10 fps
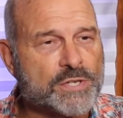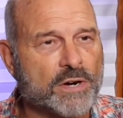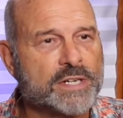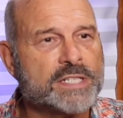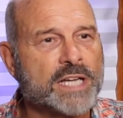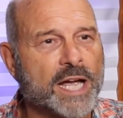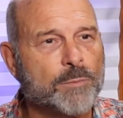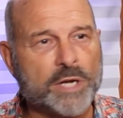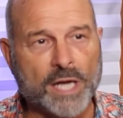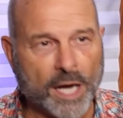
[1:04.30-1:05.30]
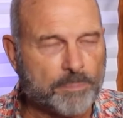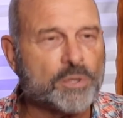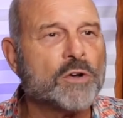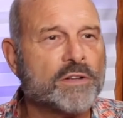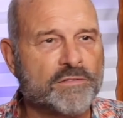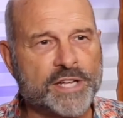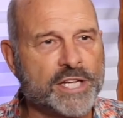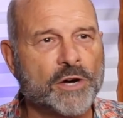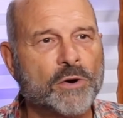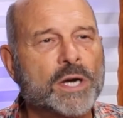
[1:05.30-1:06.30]
so every time we upload a
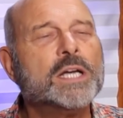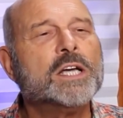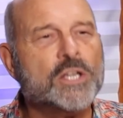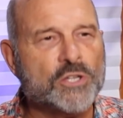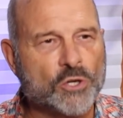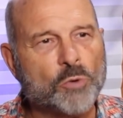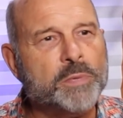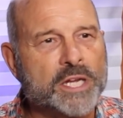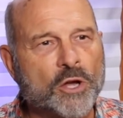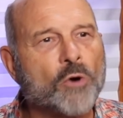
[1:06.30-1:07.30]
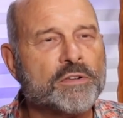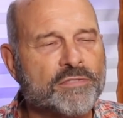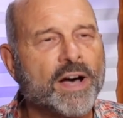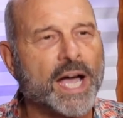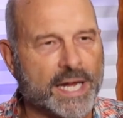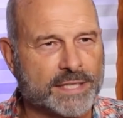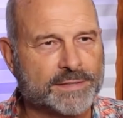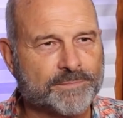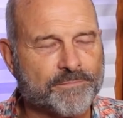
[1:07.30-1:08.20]
video, you'll be notified.